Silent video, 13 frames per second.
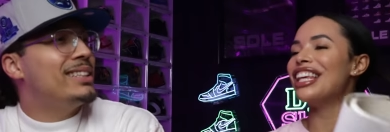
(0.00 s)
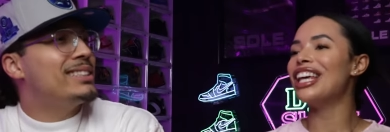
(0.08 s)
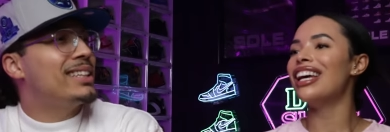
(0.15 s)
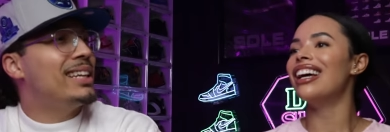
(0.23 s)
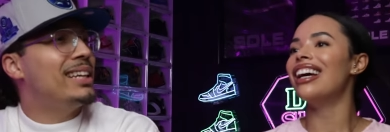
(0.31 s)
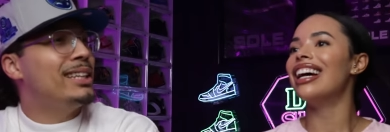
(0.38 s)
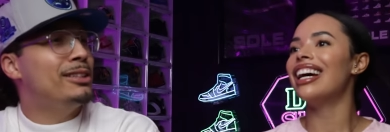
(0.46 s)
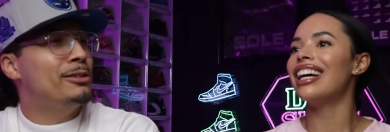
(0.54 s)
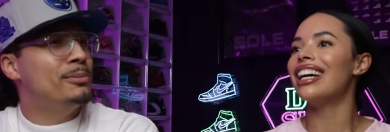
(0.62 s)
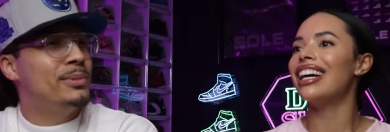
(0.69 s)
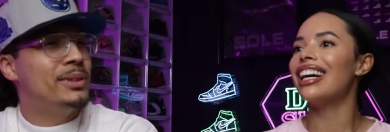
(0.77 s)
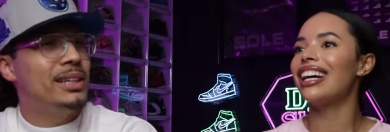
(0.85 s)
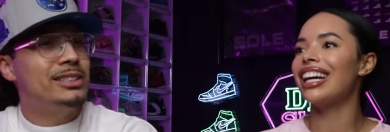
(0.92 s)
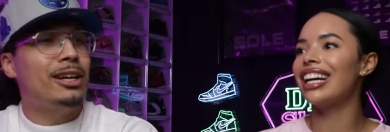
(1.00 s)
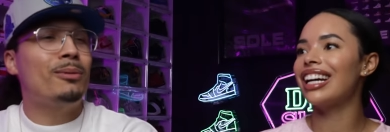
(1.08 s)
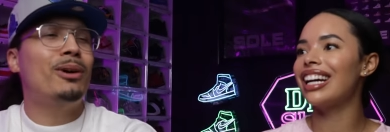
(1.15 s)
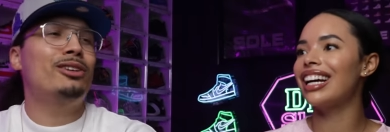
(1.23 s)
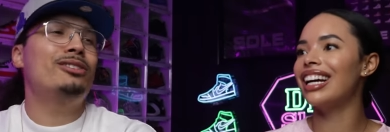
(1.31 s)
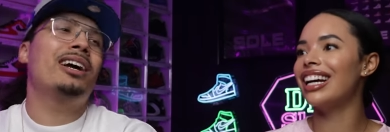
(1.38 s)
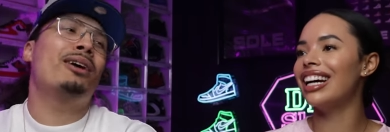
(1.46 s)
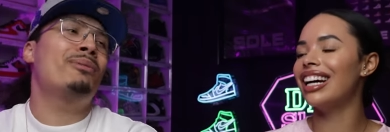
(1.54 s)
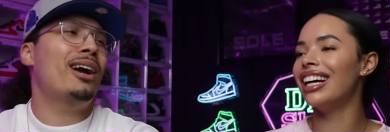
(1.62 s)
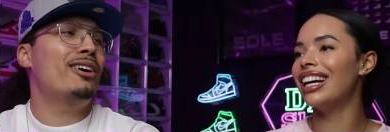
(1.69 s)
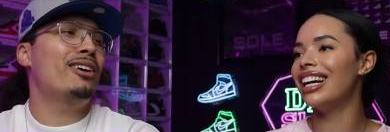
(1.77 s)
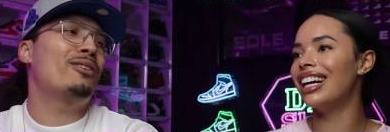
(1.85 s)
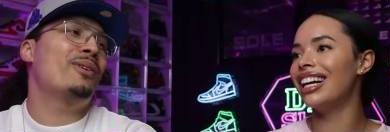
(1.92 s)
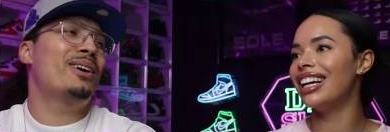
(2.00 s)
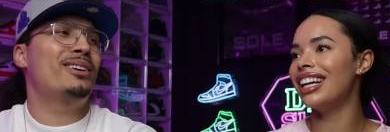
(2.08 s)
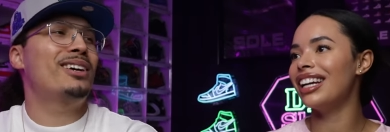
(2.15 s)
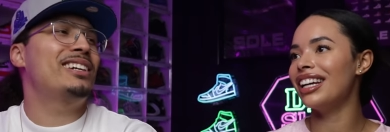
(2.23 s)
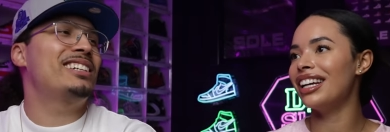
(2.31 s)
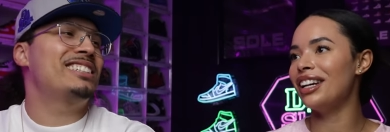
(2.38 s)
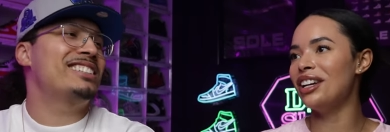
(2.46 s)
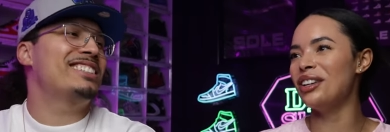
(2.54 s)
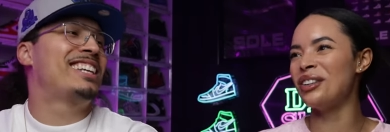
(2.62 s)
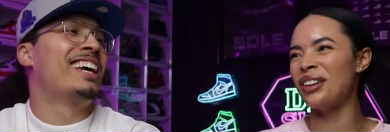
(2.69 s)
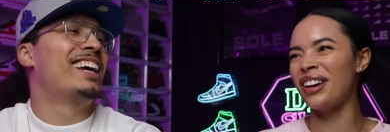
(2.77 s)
Speaker 1: least cleaned them. I'm talking about you got me out here wearing dirty shoes.